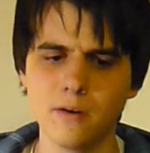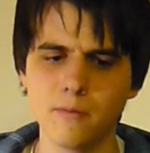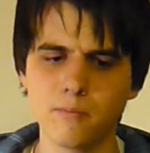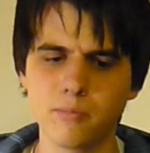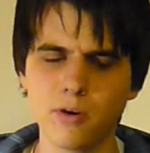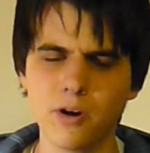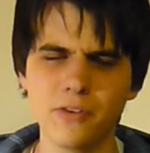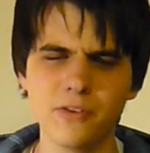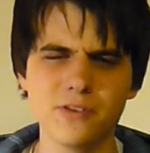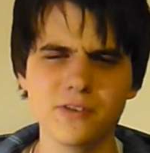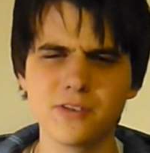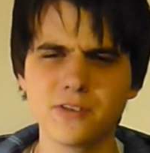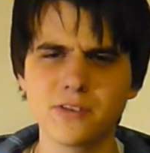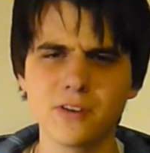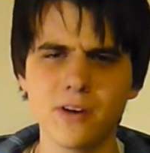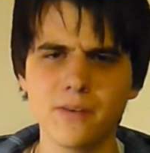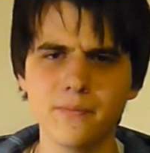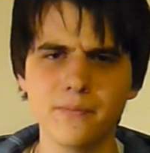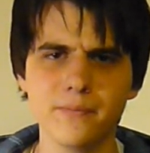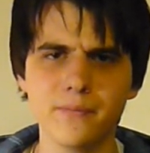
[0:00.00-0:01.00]
brother's
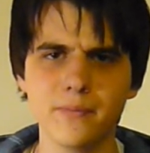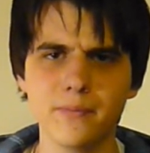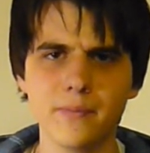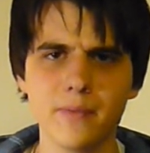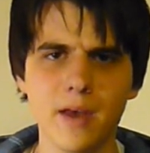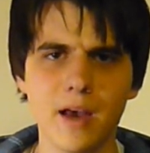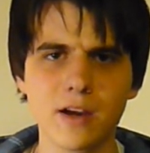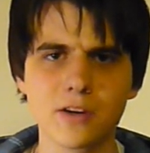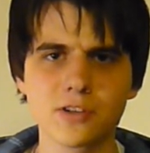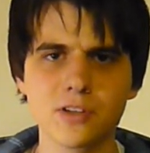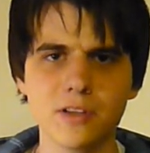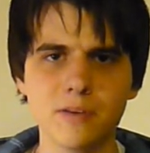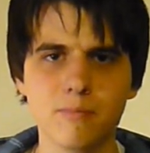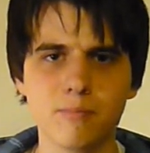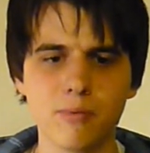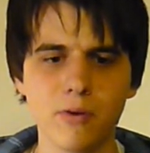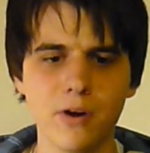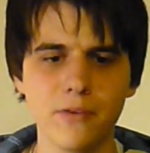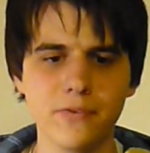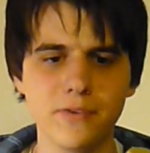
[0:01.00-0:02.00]
son, actually
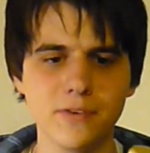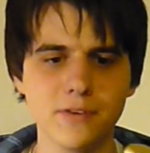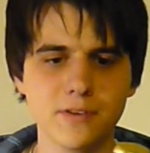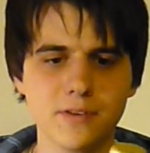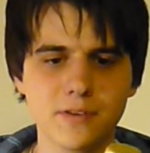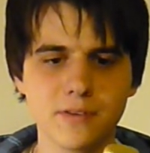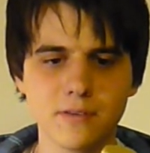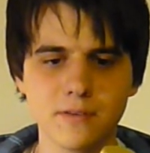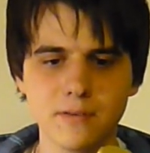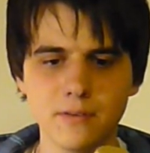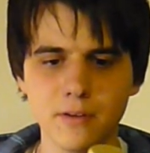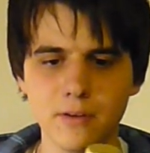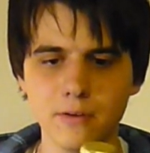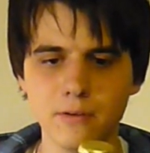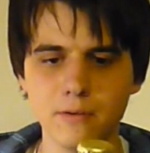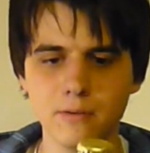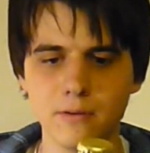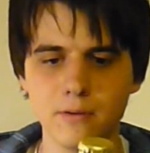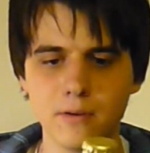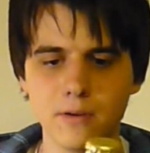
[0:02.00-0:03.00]
brought this, to
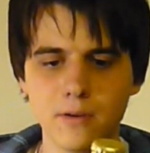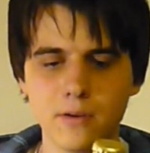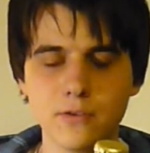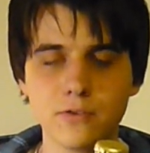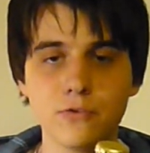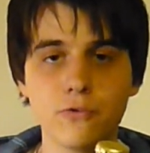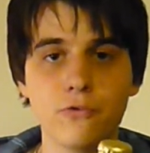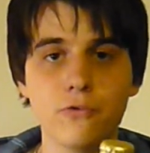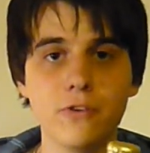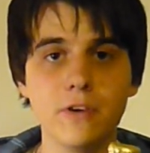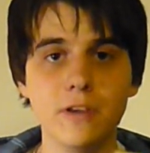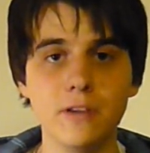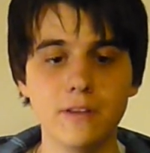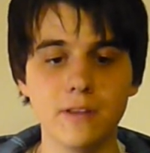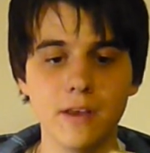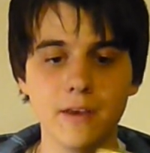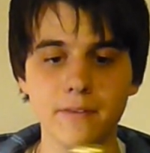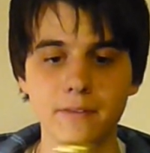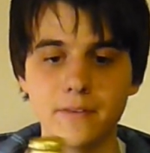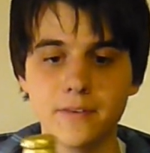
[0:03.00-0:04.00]
feet,
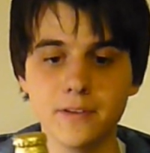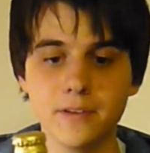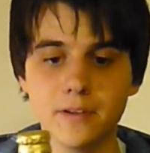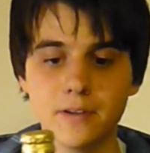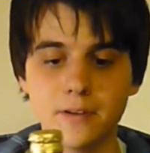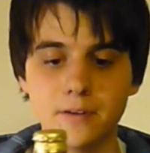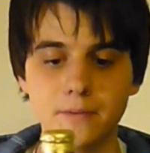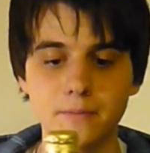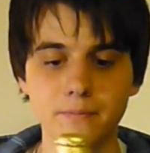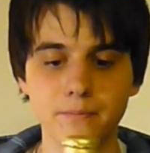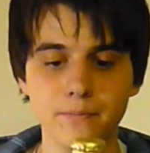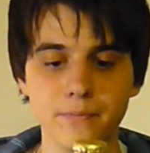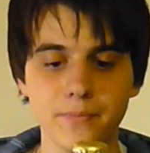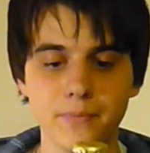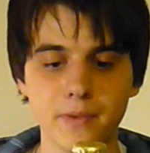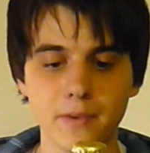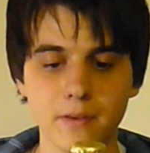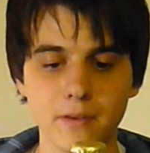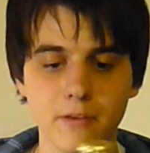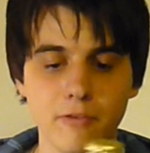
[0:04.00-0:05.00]
and
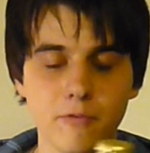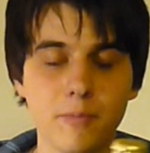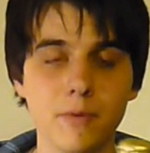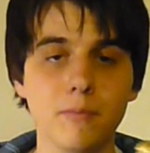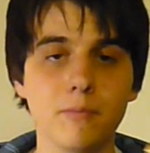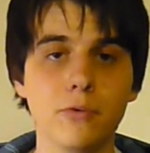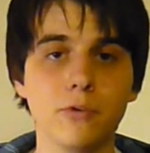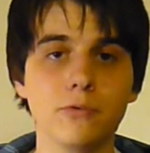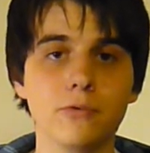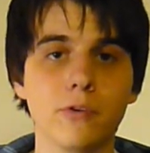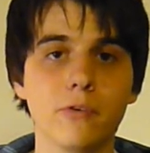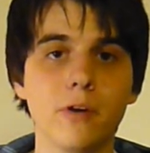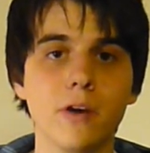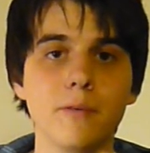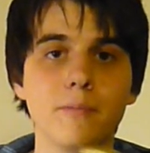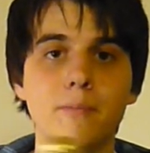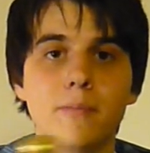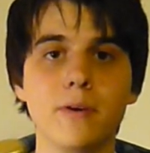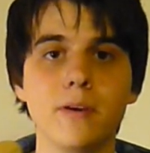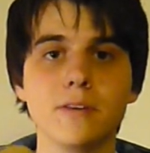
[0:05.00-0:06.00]
they've been brewing
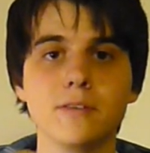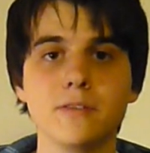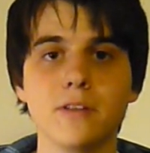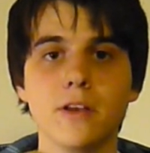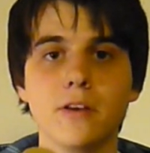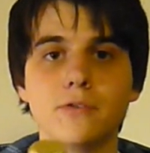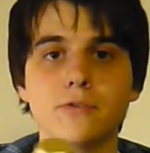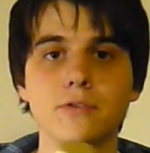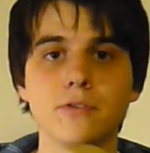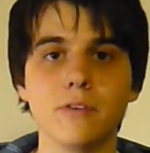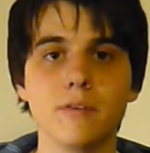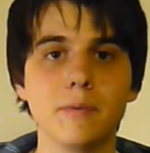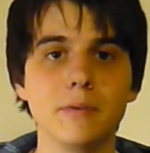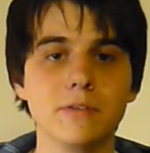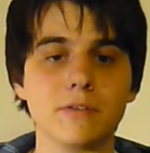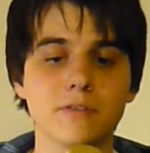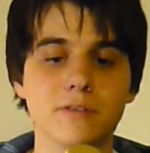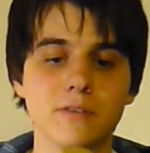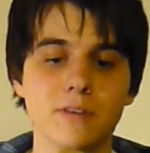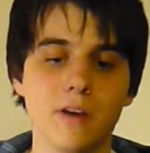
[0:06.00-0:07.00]
great beers and ales
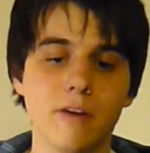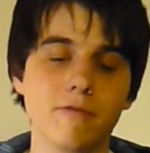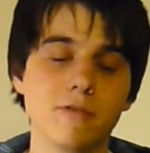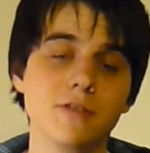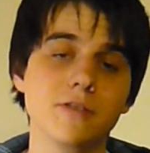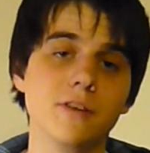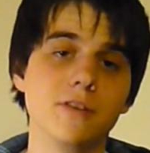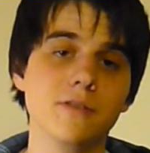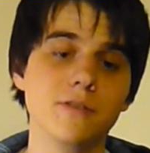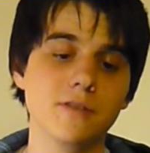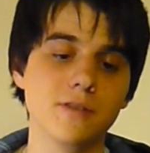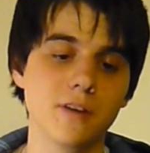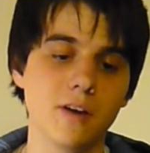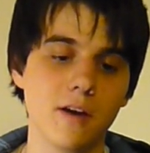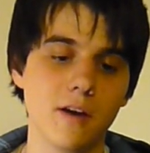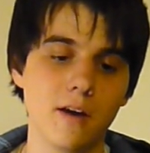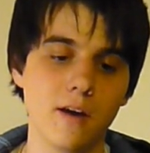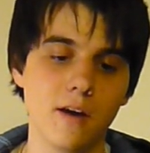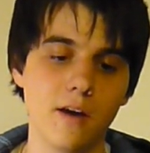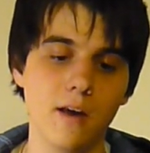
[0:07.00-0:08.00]
ever since,
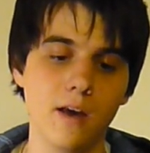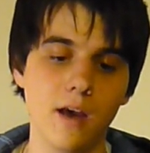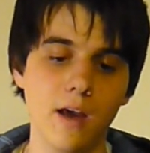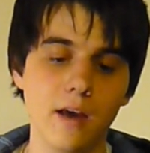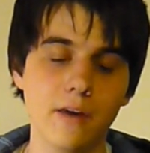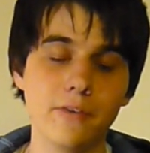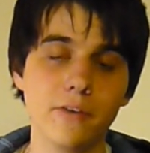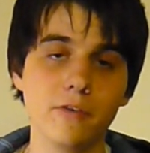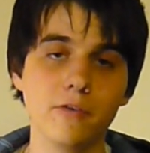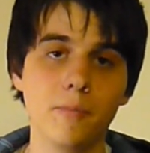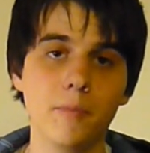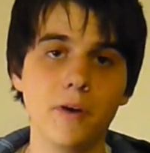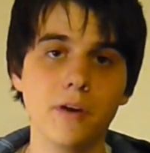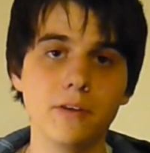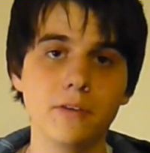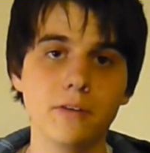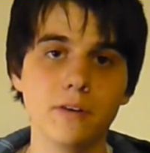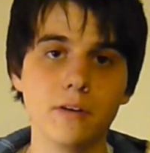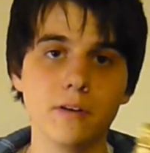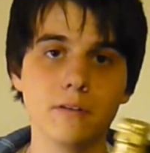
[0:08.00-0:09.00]
and they
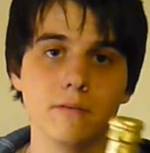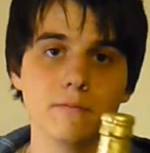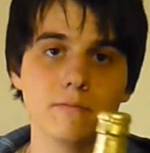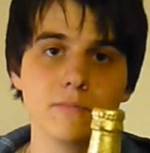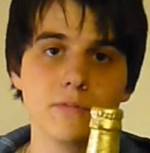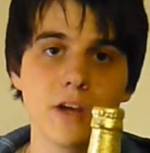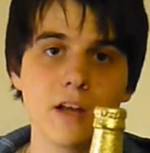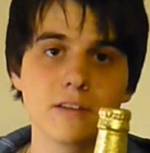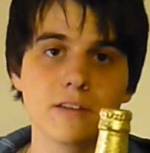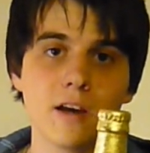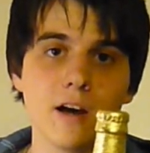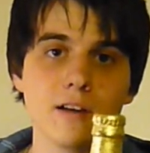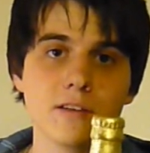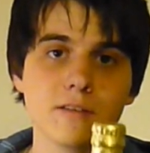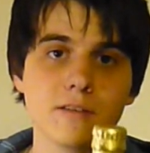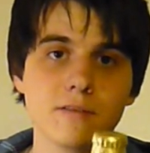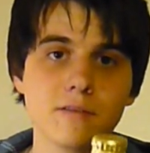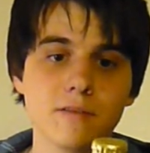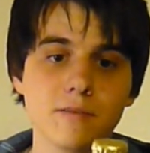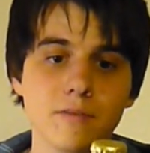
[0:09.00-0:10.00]
remain the
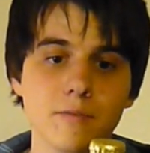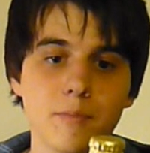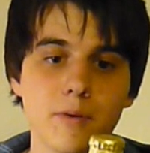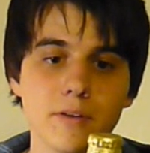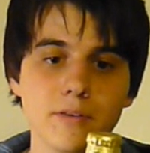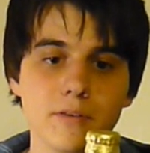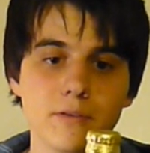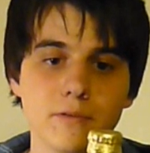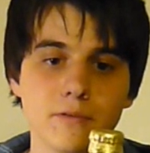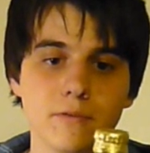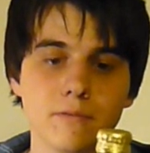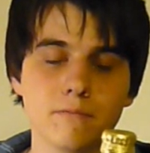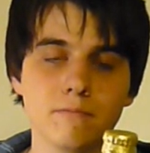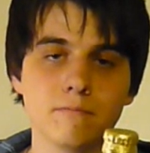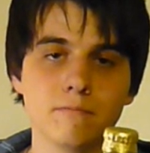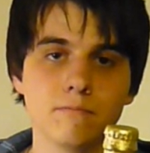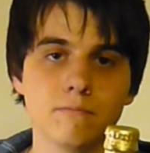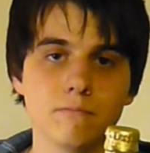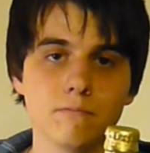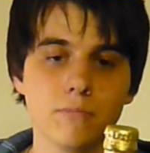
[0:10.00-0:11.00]
Tadcaster's independent
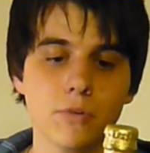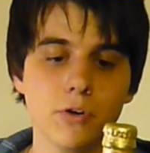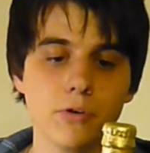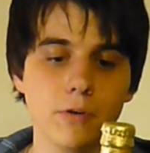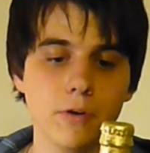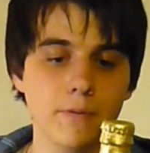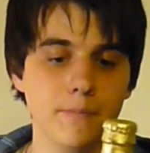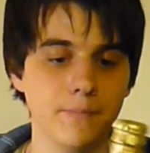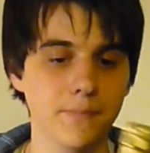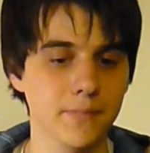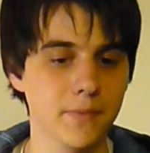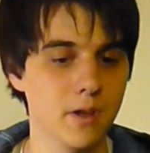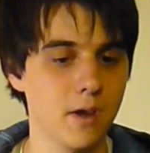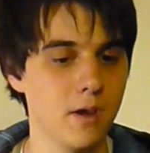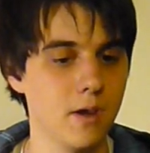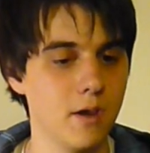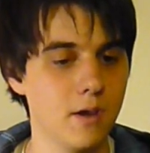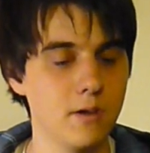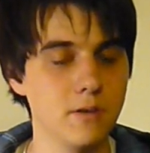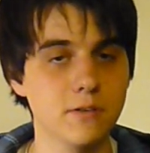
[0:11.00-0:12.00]
brewery.
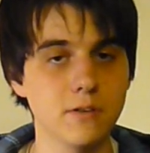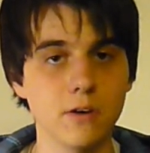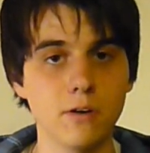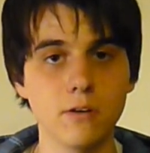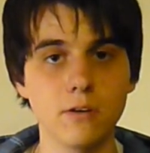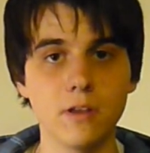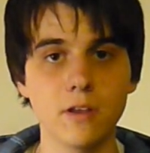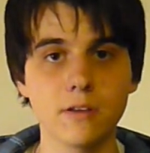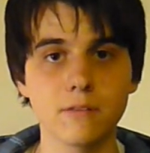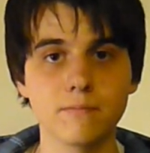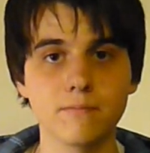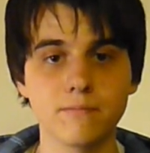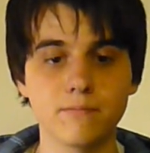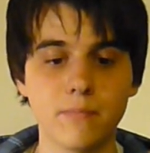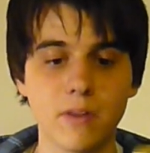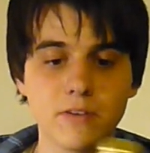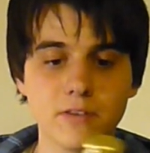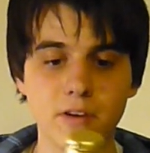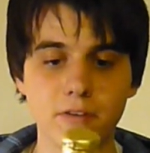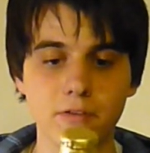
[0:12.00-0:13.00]
So
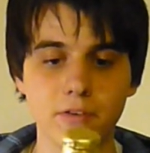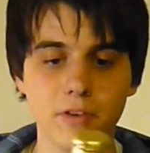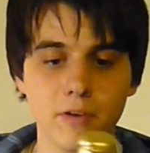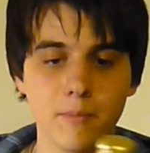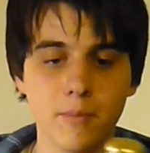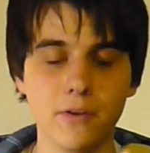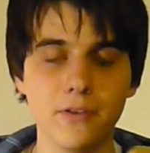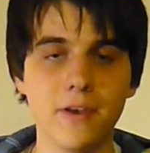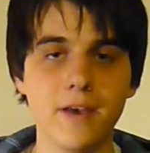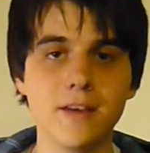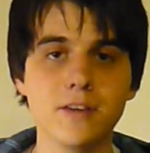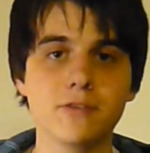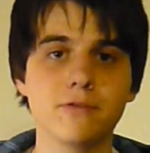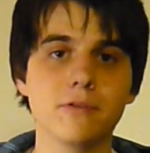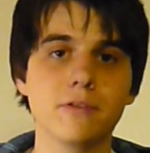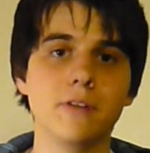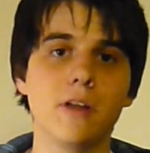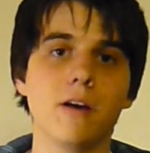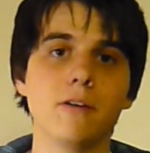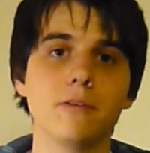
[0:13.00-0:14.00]
that's everything about the
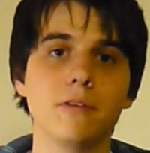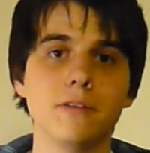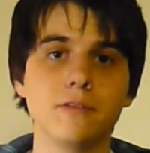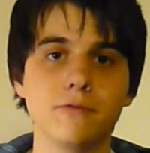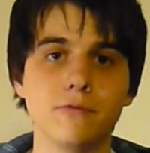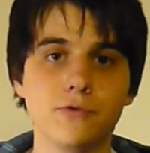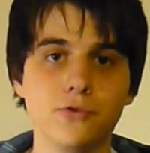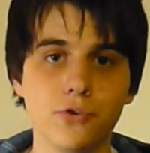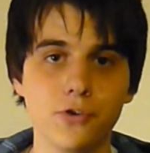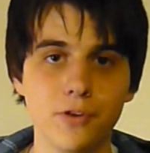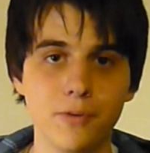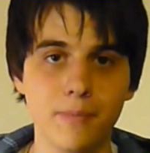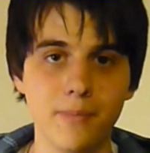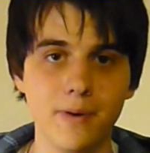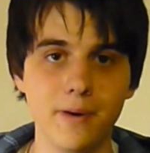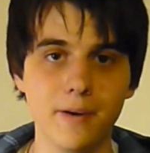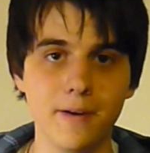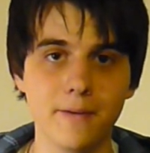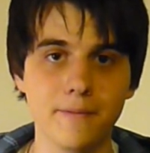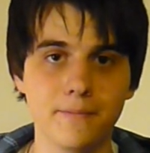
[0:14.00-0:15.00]
history now. Let's enjoy the
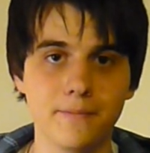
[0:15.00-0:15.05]
beer.